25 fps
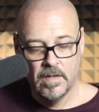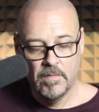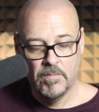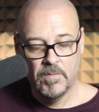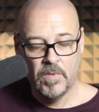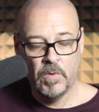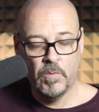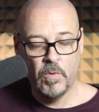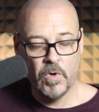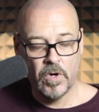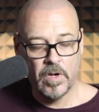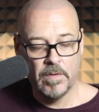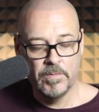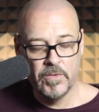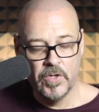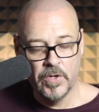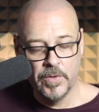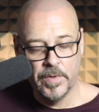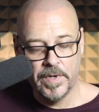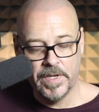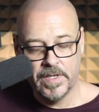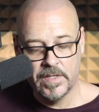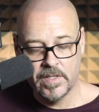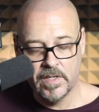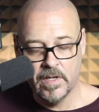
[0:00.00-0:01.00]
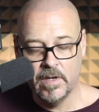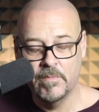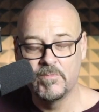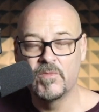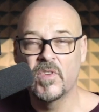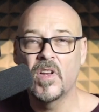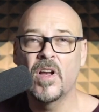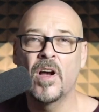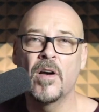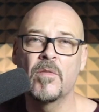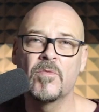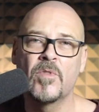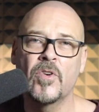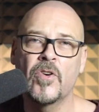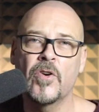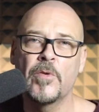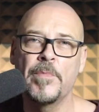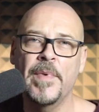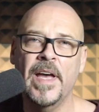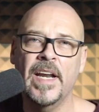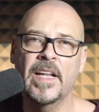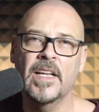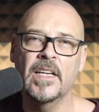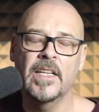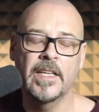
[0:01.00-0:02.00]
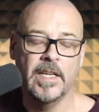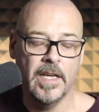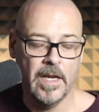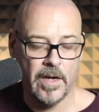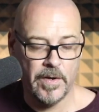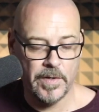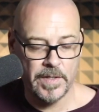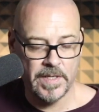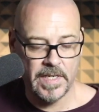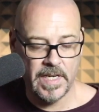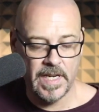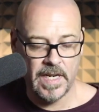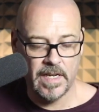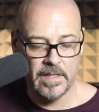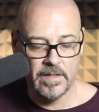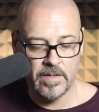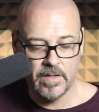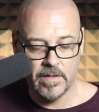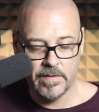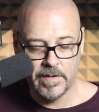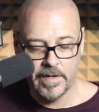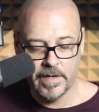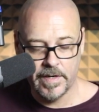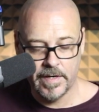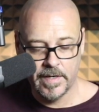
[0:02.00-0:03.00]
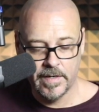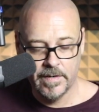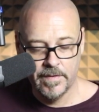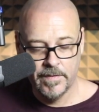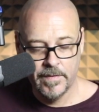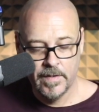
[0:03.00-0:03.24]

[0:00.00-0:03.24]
But what I'm doing is I'm chromatically going down, so I'm going.